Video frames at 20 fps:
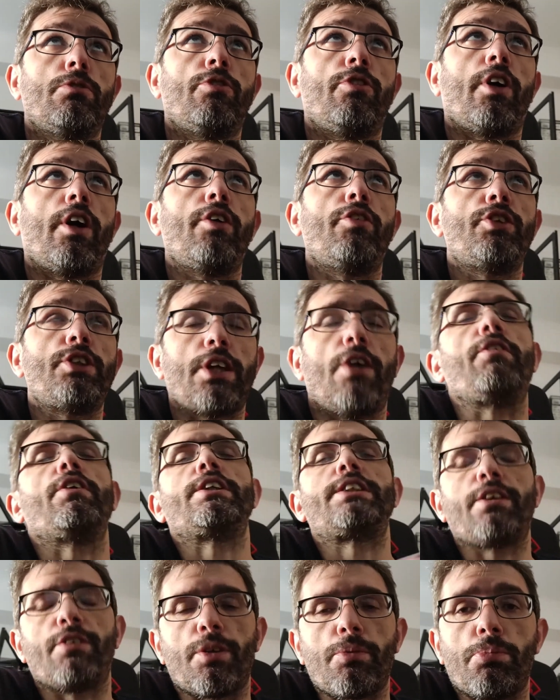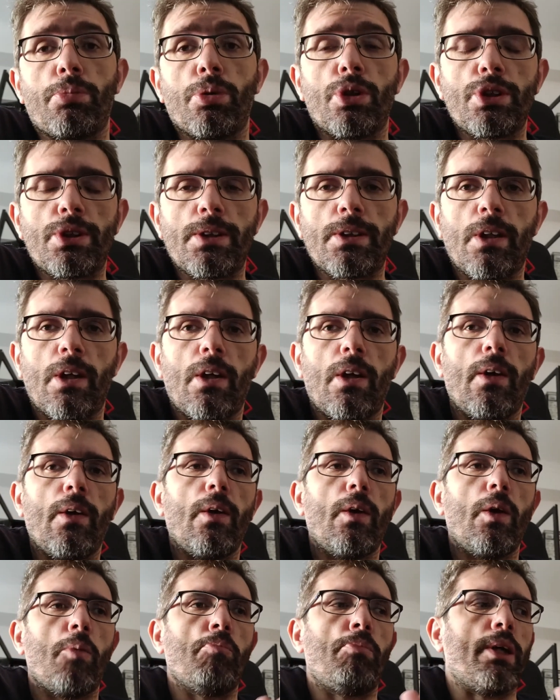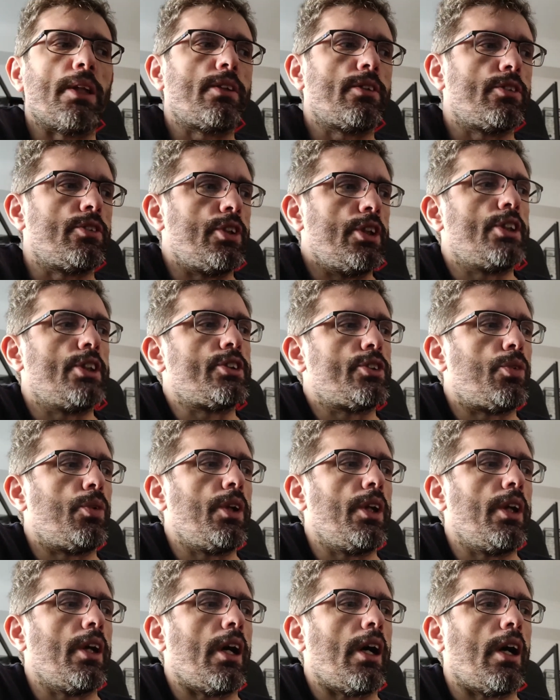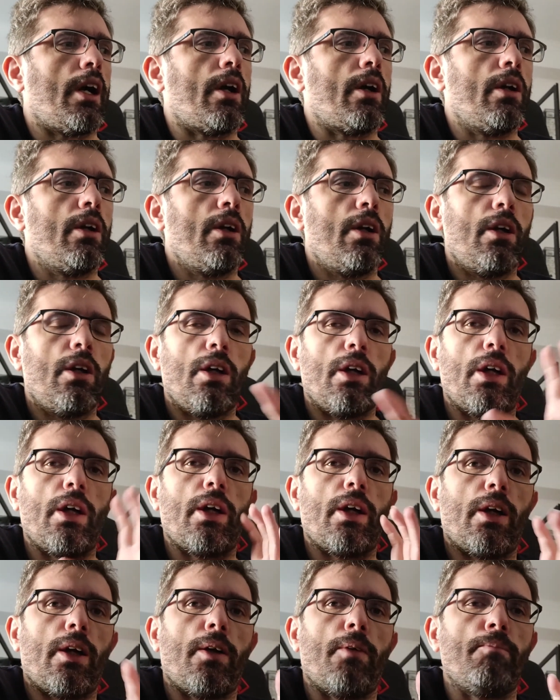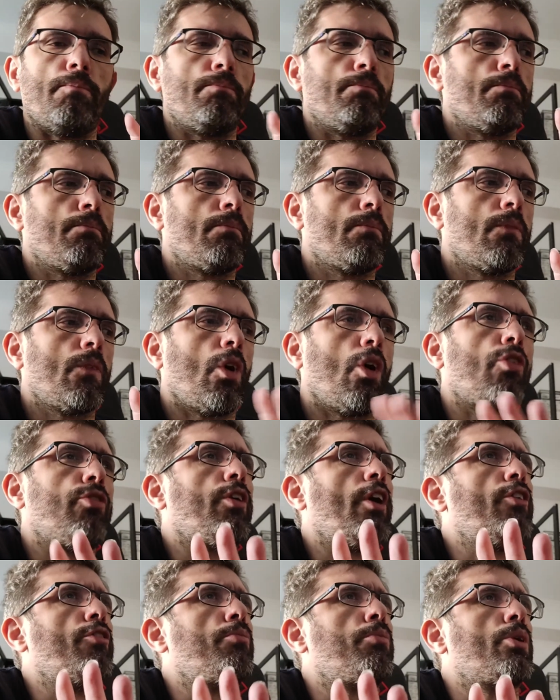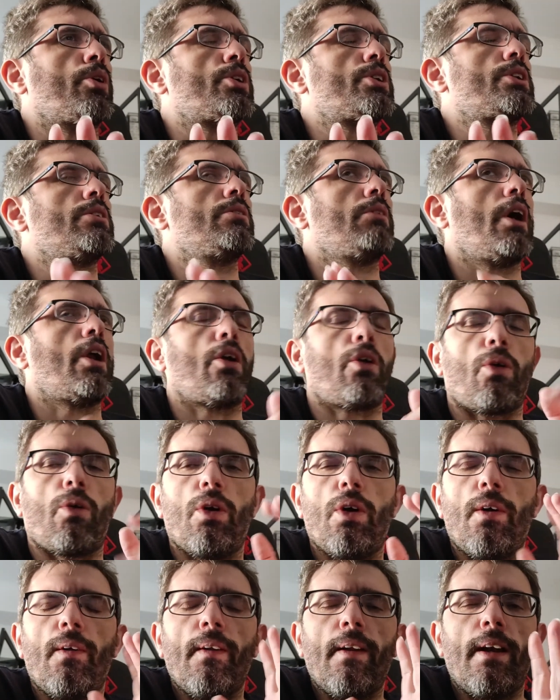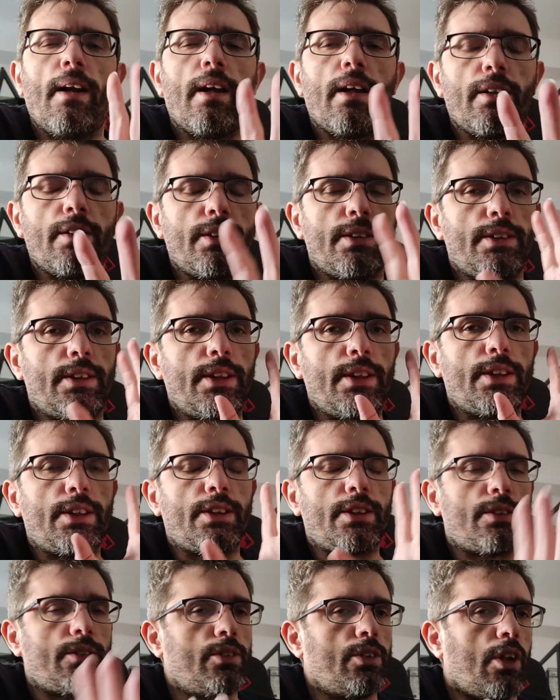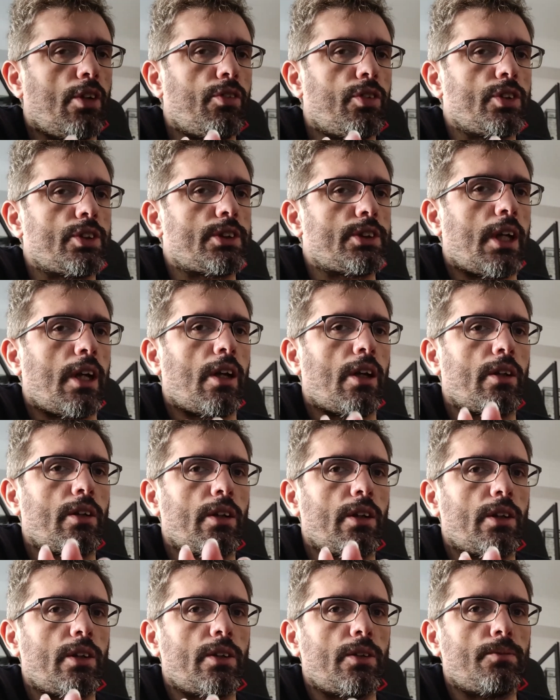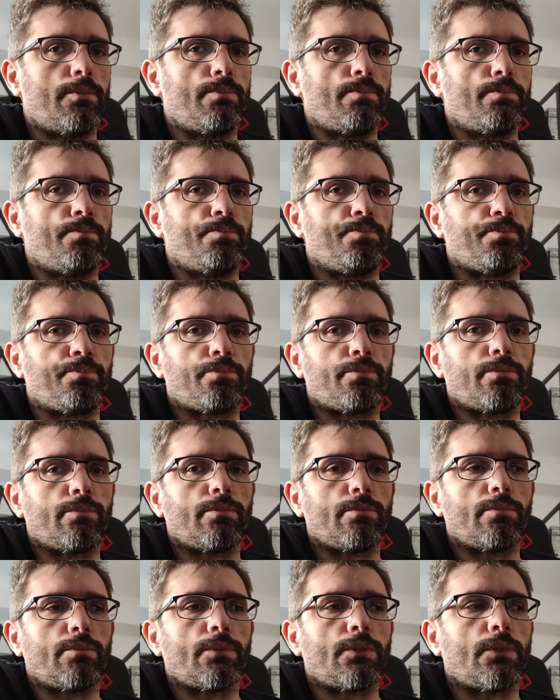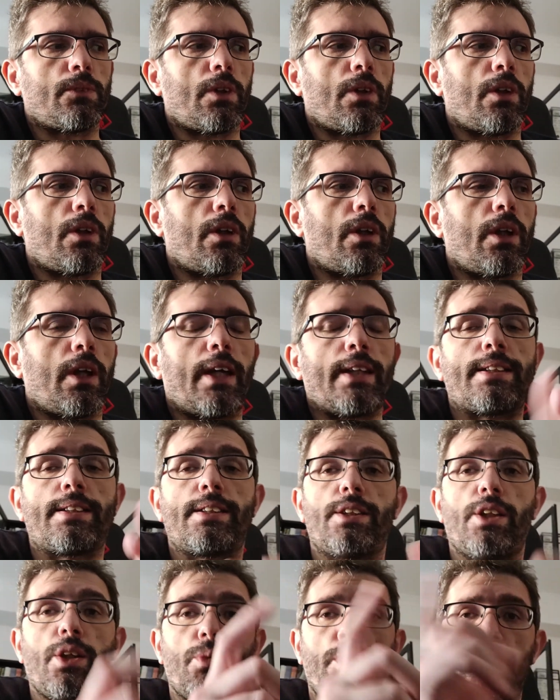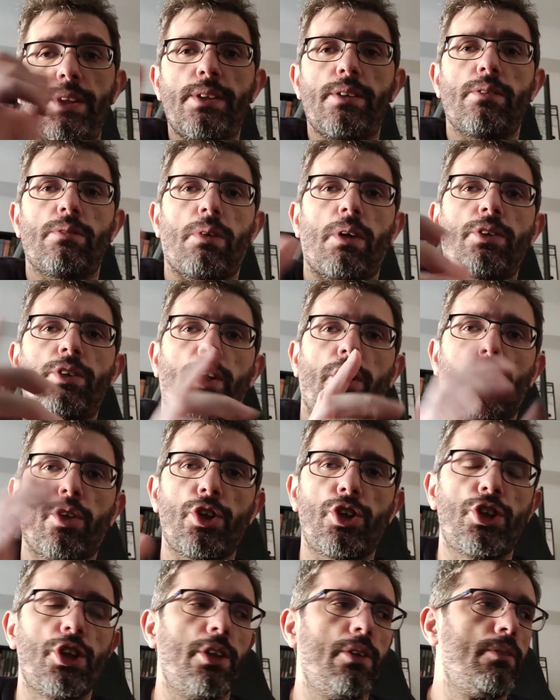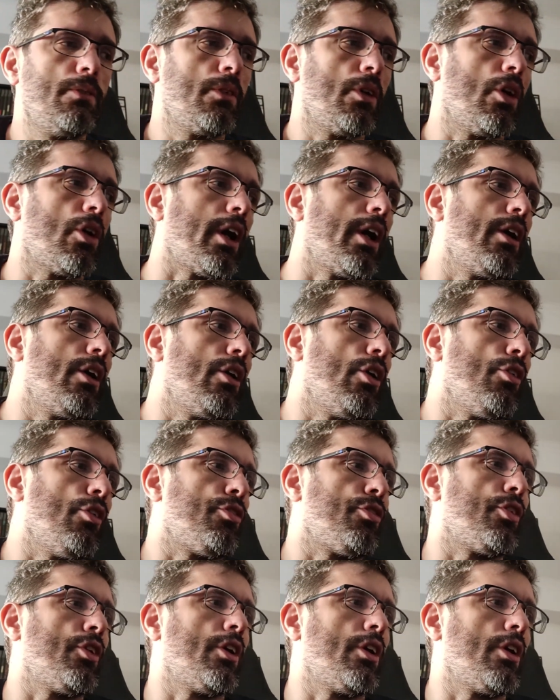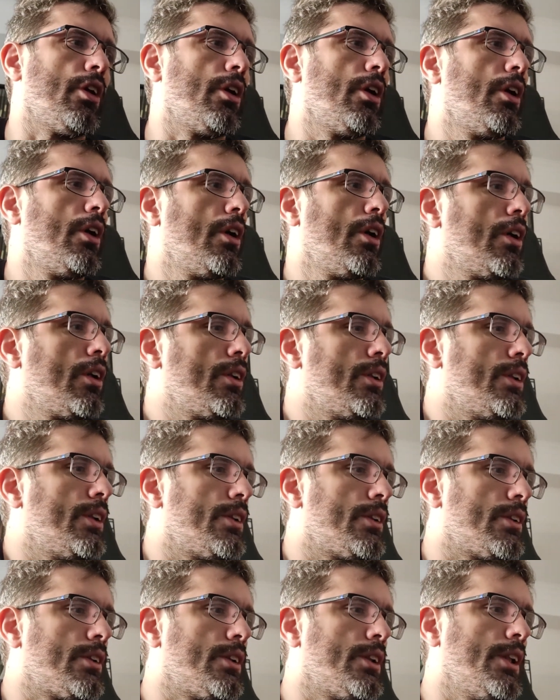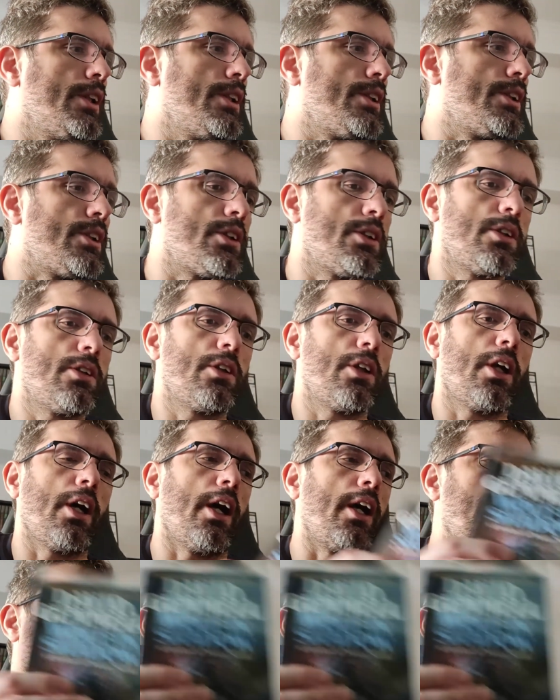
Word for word: five, seven, seven books, but these three are uh, five books. I don't know. Uh, these novels are um, a series, a trilogy, okay, of uh, this guy